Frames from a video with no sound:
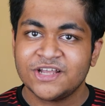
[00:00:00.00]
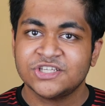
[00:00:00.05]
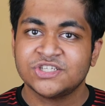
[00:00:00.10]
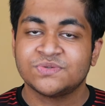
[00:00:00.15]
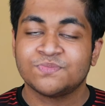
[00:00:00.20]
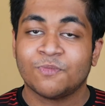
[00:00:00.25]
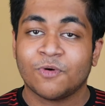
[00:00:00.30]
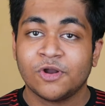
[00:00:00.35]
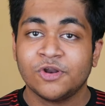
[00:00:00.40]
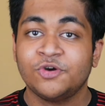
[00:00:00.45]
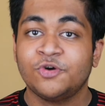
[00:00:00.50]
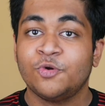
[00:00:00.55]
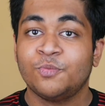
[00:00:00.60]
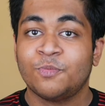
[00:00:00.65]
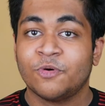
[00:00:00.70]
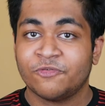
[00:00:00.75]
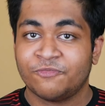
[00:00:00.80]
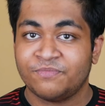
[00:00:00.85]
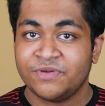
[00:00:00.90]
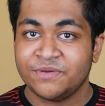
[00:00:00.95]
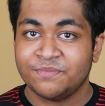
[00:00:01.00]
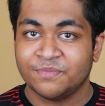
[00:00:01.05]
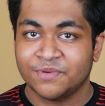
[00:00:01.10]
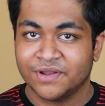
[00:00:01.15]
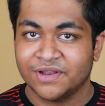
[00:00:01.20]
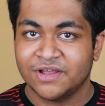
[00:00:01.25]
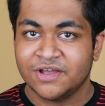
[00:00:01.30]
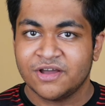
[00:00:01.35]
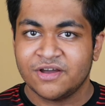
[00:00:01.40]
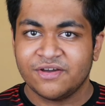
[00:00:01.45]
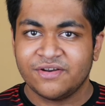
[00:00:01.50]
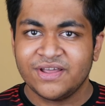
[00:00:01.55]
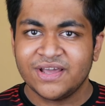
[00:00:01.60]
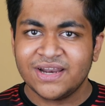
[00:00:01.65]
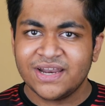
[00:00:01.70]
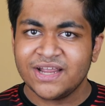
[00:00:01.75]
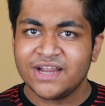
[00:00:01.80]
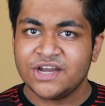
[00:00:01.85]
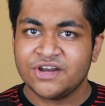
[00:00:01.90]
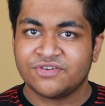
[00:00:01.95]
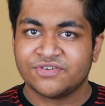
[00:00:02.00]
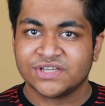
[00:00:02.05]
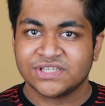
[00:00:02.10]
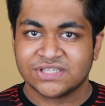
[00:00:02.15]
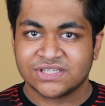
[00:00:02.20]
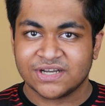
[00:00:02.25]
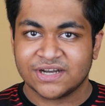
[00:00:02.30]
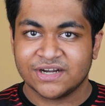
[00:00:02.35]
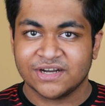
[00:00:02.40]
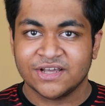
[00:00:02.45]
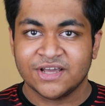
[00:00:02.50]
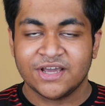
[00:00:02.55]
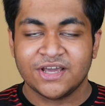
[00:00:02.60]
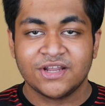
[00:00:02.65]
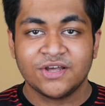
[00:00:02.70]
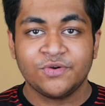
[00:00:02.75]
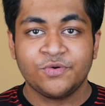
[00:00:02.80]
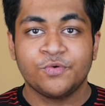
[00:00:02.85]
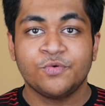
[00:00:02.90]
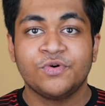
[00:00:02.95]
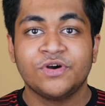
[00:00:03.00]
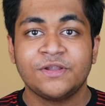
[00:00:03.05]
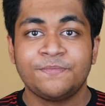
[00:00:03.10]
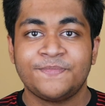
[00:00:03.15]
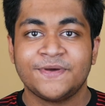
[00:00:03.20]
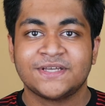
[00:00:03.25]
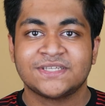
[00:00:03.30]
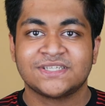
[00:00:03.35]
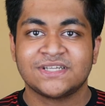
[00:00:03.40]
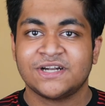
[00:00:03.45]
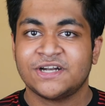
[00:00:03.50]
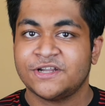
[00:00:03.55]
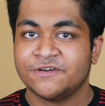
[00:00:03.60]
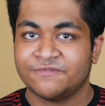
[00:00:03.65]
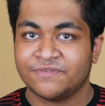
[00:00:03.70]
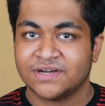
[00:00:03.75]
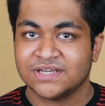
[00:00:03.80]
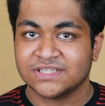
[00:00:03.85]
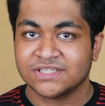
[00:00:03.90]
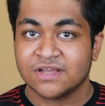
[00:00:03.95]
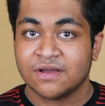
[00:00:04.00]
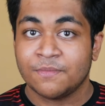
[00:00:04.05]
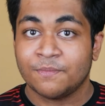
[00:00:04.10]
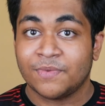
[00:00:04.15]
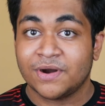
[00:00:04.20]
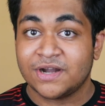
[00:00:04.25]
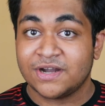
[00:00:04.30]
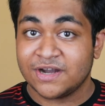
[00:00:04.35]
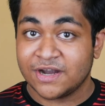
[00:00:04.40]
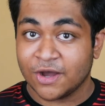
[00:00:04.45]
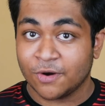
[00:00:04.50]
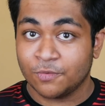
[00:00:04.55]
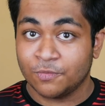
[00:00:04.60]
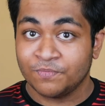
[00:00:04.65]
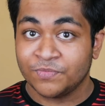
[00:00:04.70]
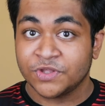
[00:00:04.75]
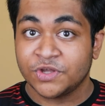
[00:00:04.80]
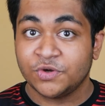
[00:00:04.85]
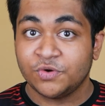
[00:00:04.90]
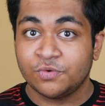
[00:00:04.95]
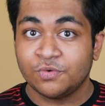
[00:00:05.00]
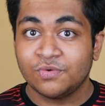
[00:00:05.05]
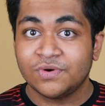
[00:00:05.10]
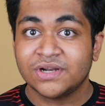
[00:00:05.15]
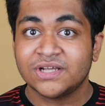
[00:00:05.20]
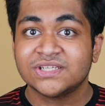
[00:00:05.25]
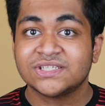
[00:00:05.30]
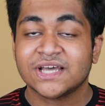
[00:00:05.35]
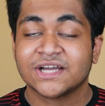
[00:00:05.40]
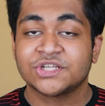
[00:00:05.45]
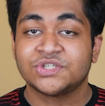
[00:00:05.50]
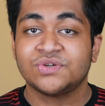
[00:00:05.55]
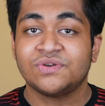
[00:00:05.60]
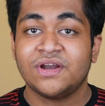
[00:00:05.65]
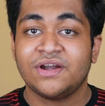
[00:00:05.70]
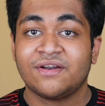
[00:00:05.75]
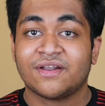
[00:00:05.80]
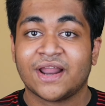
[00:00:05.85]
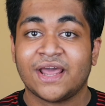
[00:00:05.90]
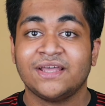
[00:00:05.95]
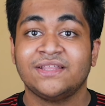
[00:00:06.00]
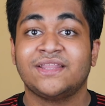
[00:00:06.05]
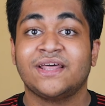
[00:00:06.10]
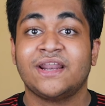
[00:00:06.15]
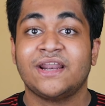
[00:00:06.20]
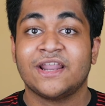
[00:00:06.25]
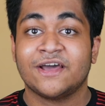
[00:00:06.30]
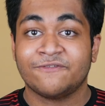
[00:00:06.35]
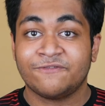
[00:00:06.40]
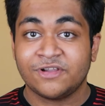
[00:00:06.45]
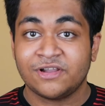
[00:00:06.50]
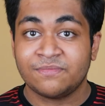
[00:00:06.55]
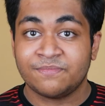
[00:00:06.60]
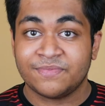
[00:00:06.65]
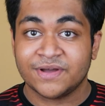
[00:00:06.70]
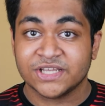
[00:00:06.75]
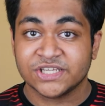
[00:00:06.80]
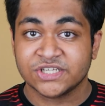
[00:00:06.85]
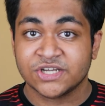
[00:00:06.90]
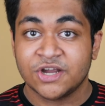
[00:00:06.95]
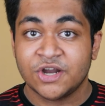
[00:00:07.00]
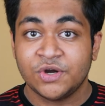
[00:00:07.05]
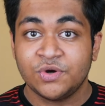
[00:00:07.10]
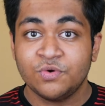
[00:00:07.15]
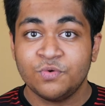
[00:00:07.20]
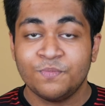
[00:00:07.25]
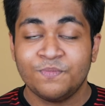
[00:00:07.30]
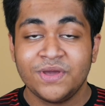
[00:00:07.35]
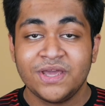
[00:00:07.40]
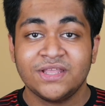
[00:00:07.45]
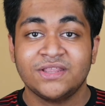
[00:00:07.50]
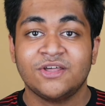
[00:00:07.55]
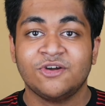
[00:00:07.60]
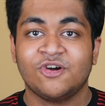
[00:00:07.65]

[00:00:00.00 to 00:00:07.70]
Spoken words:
small group of people really interested in a Google Pixel device, but now Google is actually trying their level best to be in the